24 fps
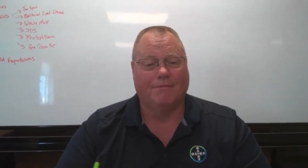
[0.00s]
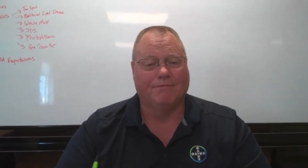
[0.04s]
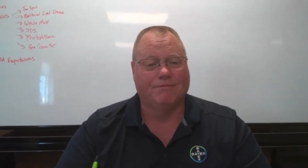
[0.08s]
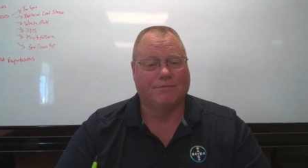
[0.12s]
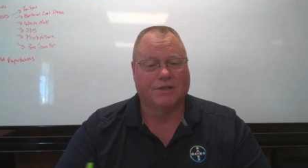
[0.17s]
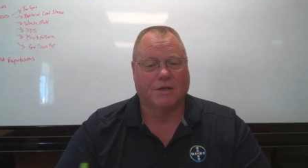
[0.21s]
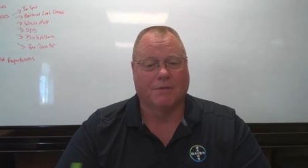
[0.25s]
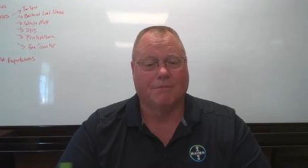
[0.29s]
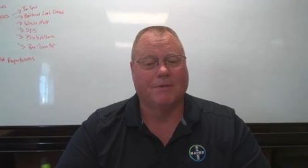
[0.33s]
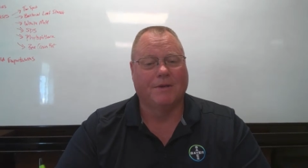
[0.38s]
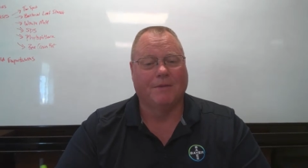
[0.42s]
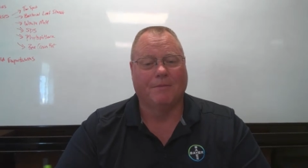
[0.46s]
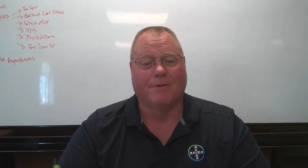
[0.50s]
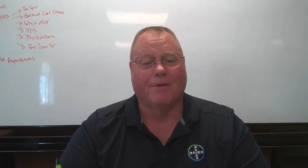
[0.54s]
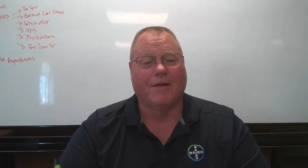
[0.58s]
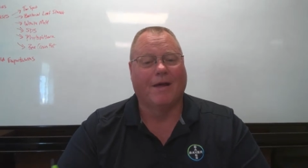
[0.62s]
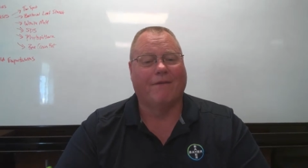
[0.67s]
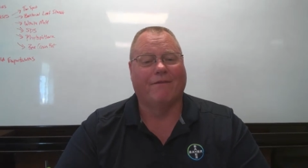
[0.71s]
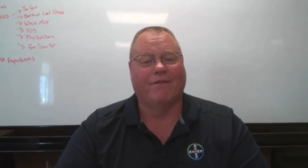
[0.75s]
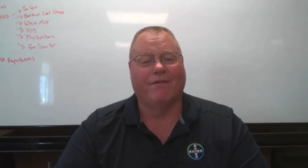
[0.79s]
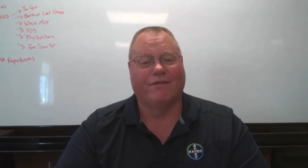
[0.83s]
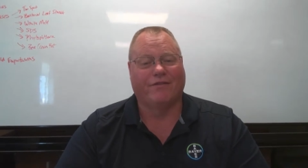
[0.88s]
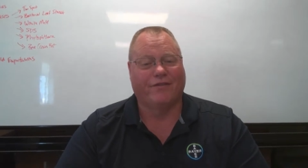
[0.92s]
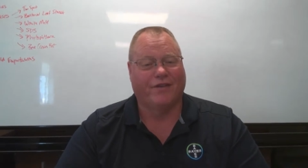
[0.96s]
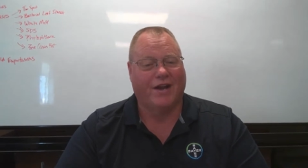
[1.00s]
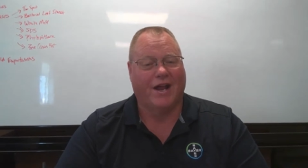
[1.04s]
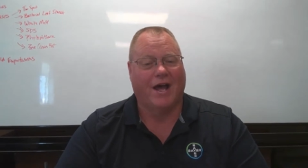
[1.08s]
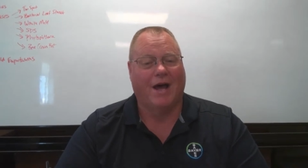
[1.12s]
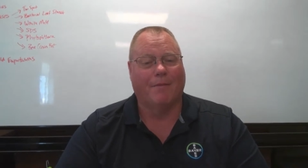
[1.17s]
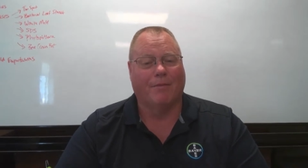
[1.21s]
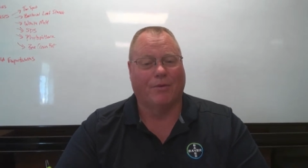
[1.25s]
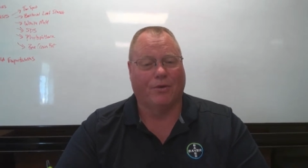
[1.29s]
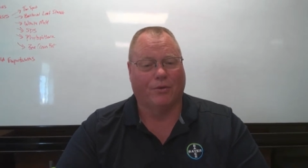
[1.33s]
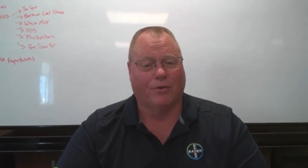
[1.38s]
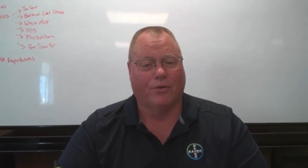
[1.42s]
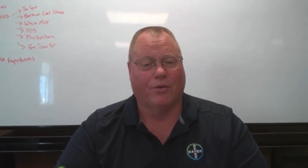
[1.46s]
Some people have a
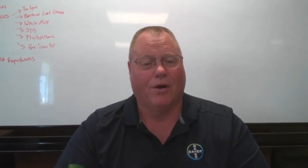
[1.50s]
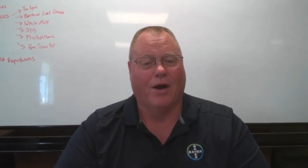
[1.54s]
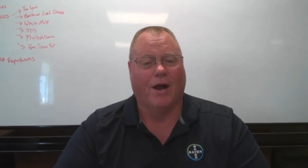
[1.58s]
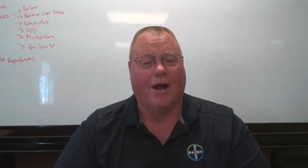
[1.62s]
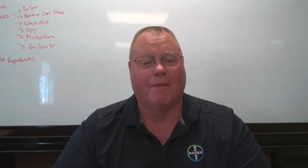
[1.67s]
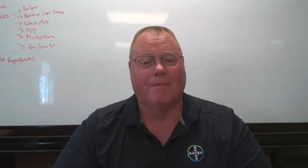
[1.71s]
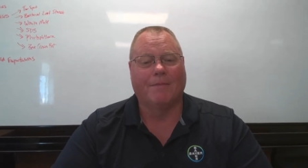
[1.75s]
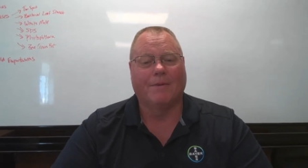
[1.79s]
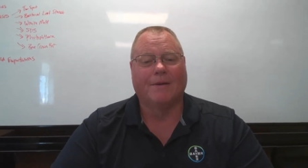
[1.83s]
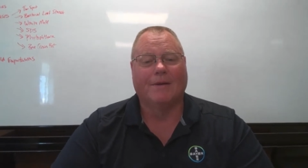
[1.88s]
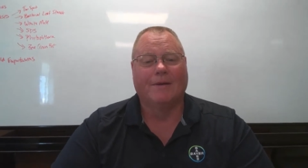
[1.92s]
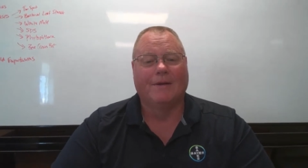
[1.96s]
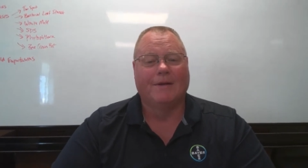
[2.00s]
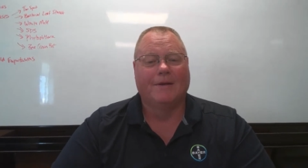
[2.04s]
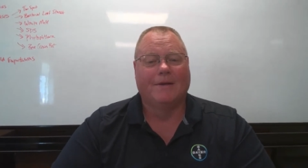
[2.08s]
phenomenal crop.